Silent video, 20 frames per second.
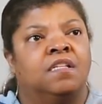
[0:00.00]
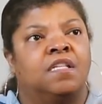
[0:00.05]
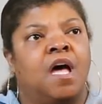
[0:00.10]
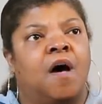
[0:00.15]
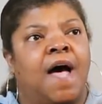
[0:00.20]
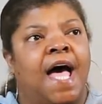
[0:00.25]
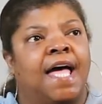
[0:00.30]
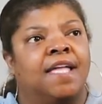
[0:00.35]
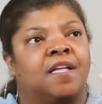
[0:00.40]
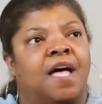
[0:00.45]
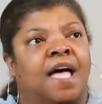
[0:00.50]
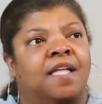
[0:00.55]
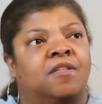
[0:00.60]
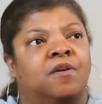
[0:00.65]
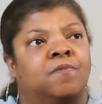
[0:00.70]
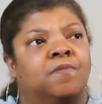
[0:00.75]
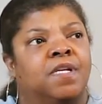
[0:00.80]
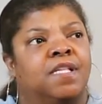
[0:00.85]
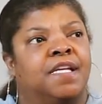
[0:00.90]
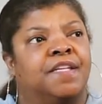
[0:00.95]

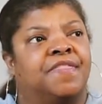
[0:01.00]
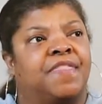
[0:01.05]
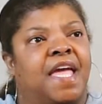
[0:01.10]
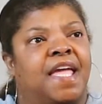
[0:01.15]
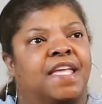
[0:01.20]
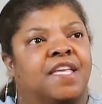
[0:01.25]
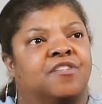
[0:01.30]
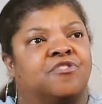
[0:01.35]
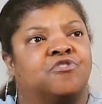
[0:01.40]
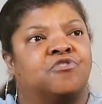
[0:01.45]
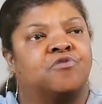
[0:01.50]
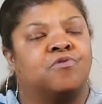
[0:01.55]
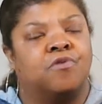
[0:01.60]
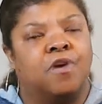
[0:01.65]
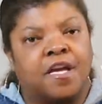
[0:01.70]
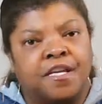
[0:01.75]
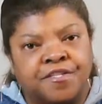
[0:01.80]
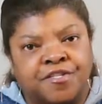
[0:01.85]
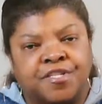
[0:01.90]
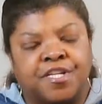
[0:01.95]
I don't really think it's
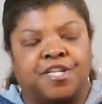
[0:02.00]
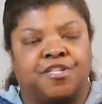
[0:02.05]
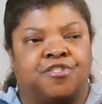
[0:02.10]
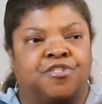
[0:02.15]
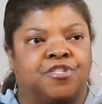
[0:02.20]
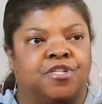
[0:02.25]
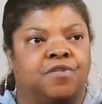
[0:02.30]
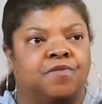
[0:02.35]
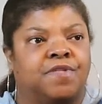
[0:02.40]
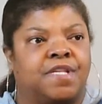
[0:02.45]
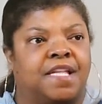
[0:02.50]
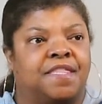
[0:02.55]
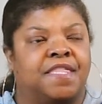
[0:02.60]
trust issues.